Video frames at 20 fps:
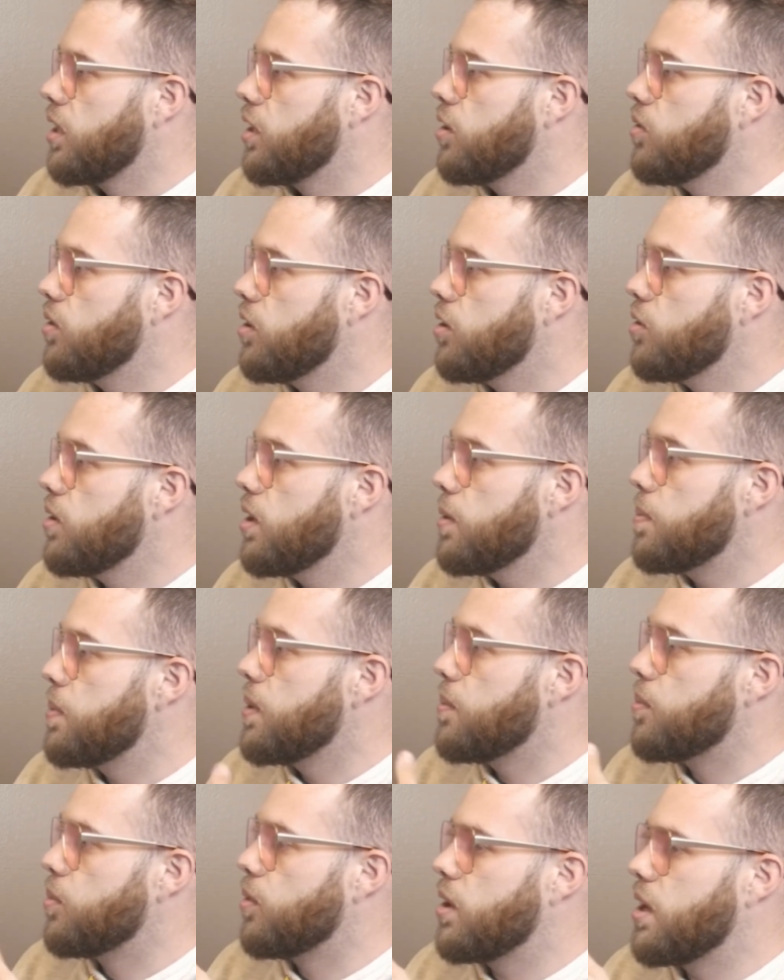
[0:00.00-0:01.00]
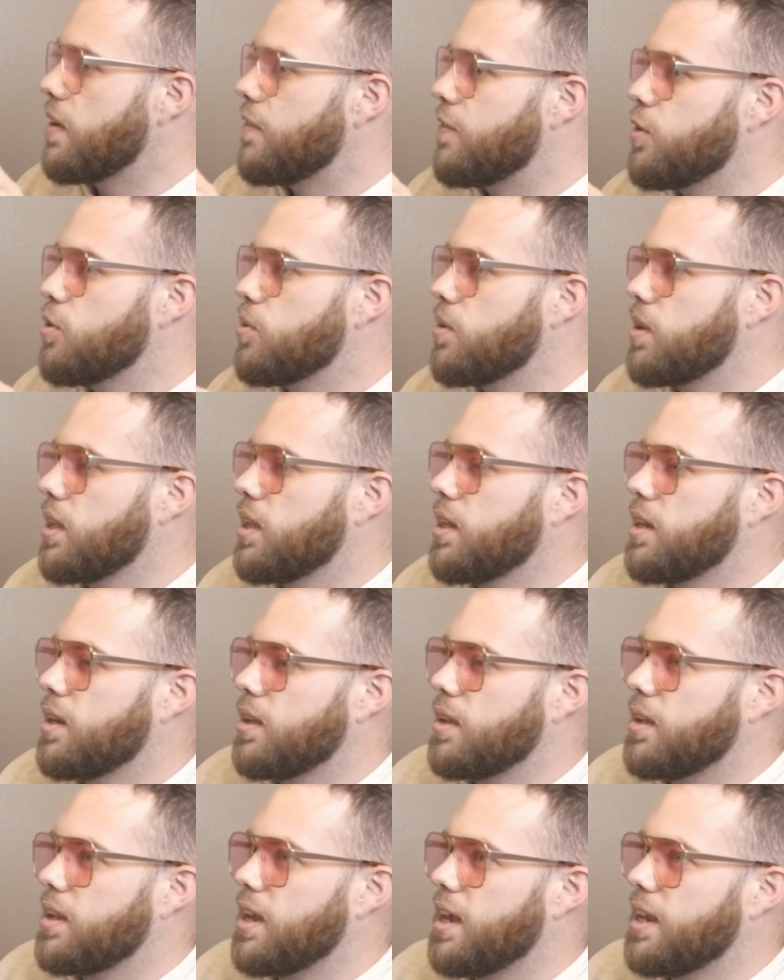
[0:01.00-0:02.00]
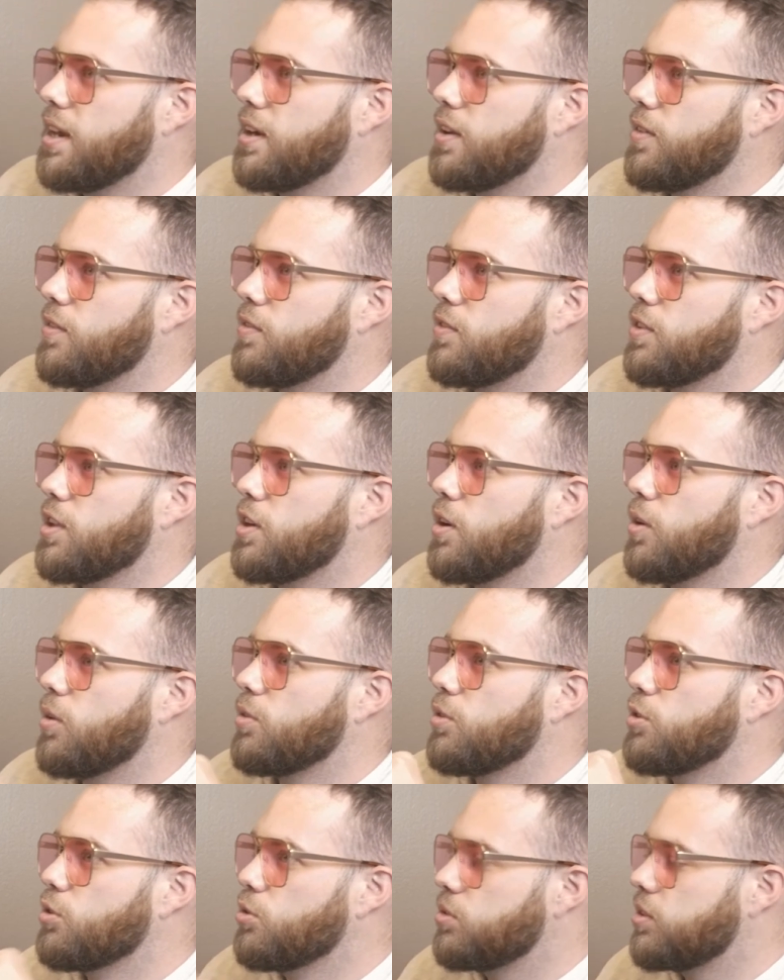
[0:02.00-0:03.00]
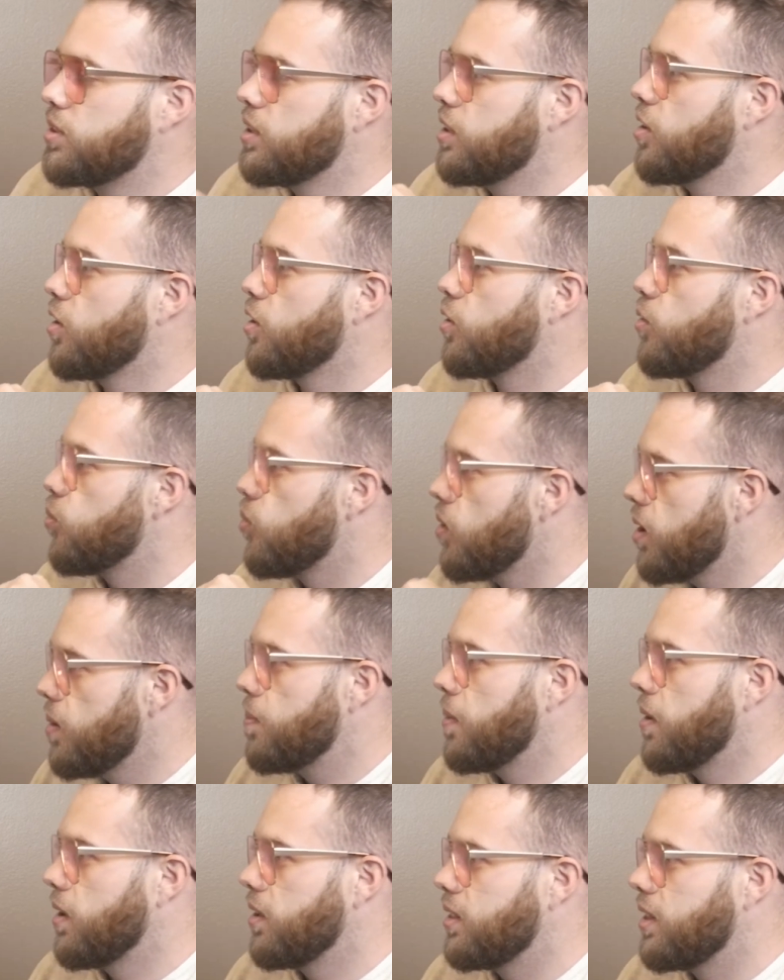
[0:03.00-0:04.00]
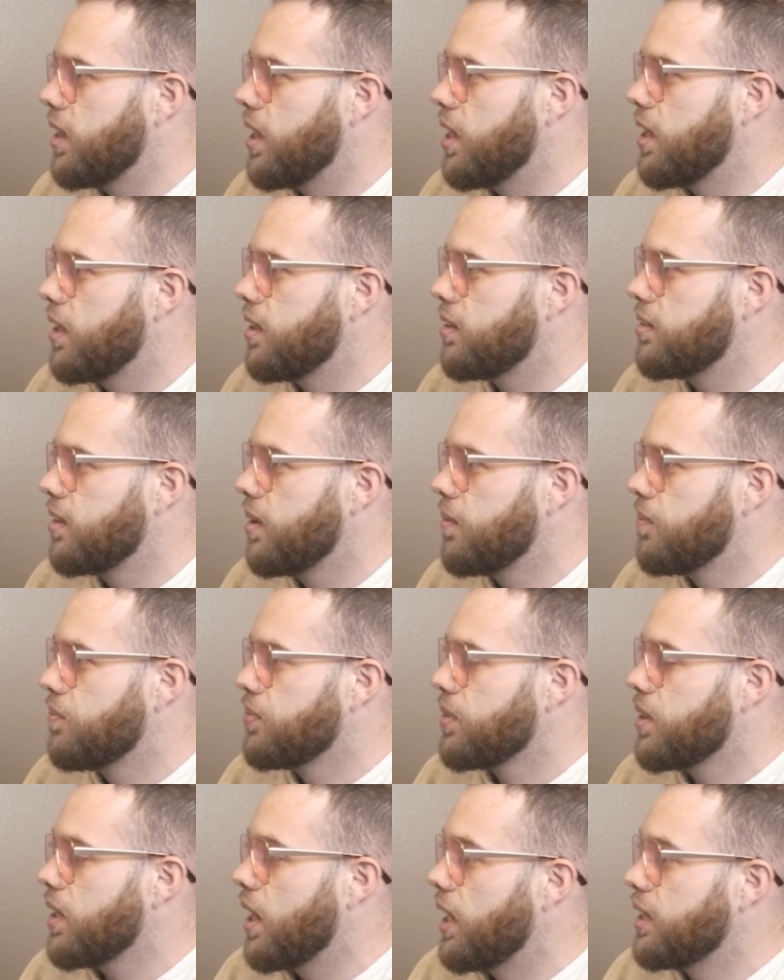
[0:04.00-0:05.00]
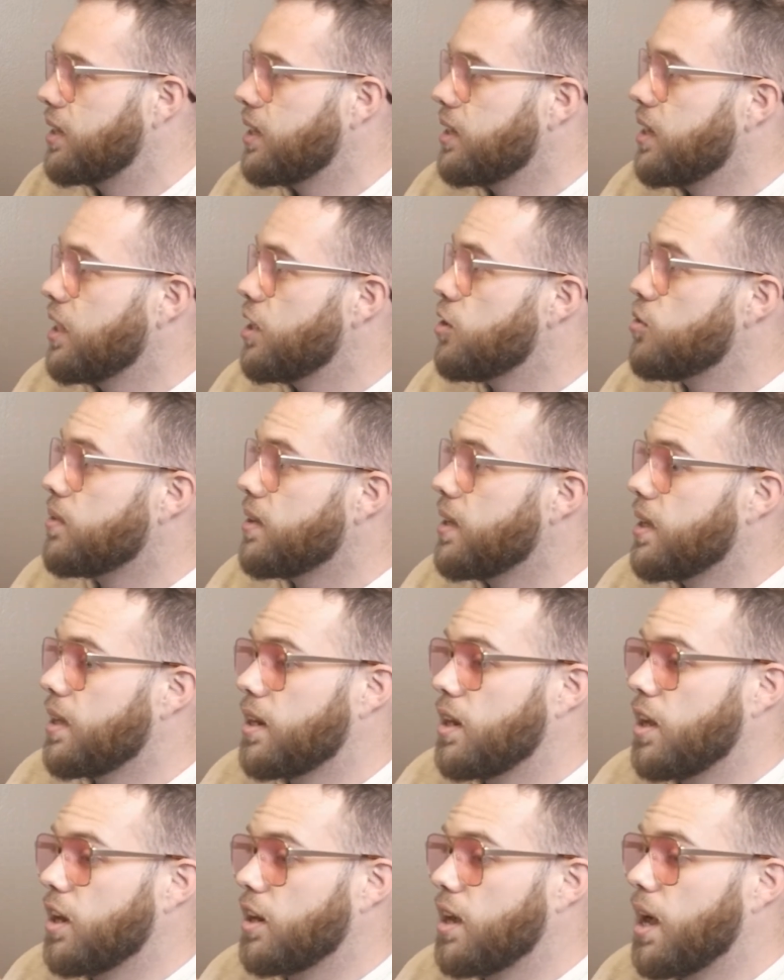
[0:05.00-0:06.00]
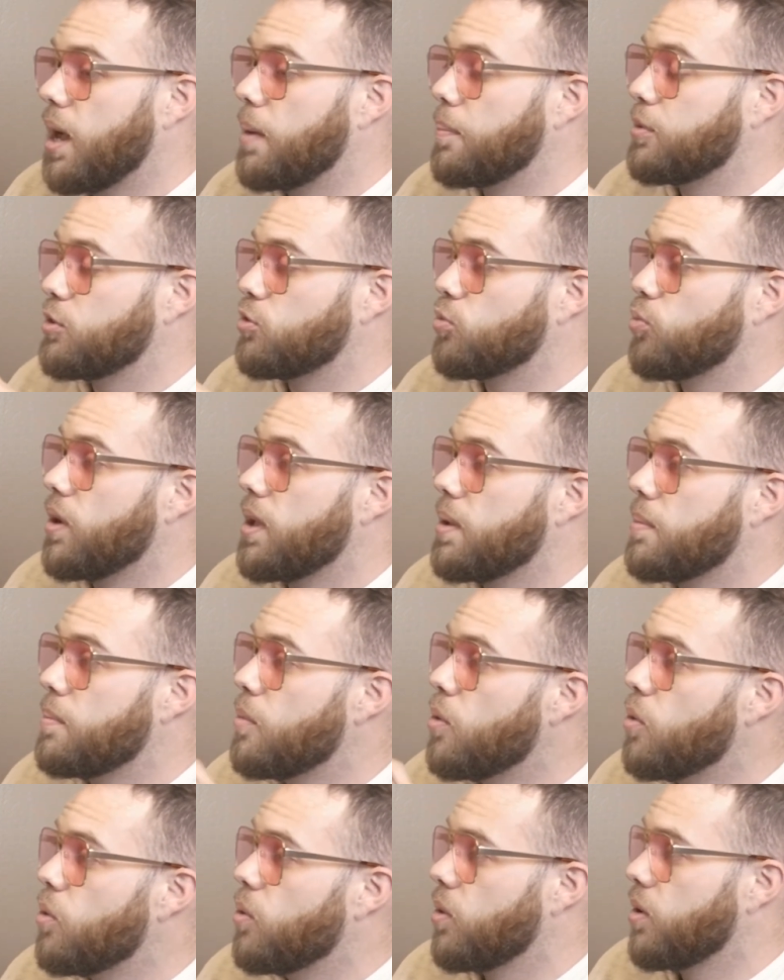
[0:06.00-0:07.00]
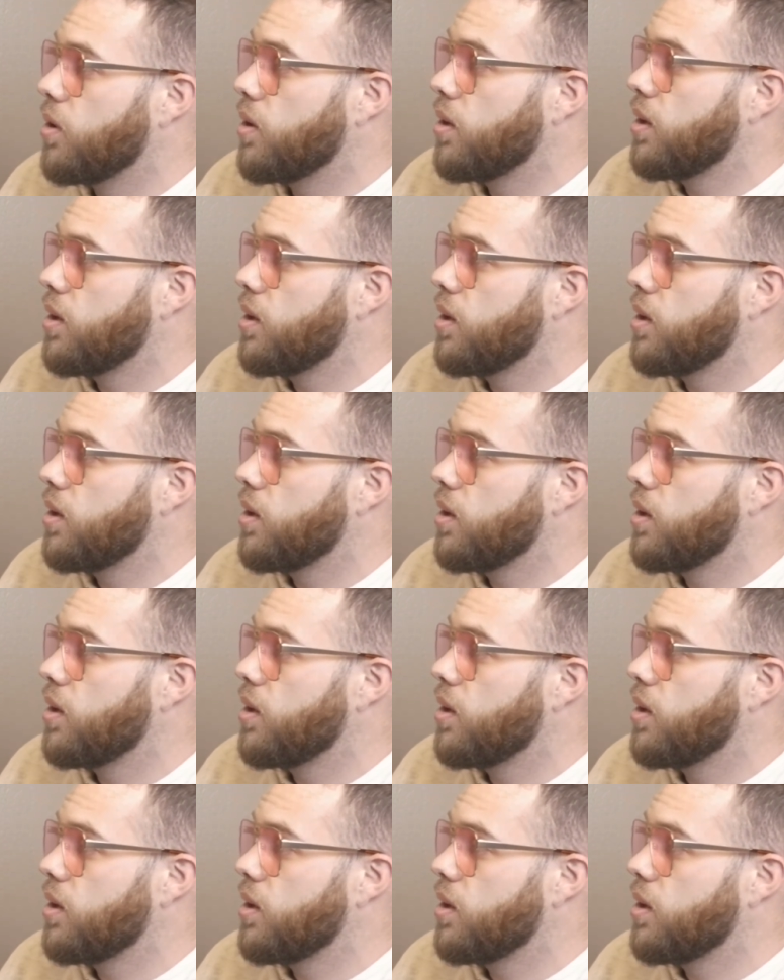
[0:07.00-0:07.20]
You need people. If you can kind of, loosen your grip on things, I think that you can get accomplished way more.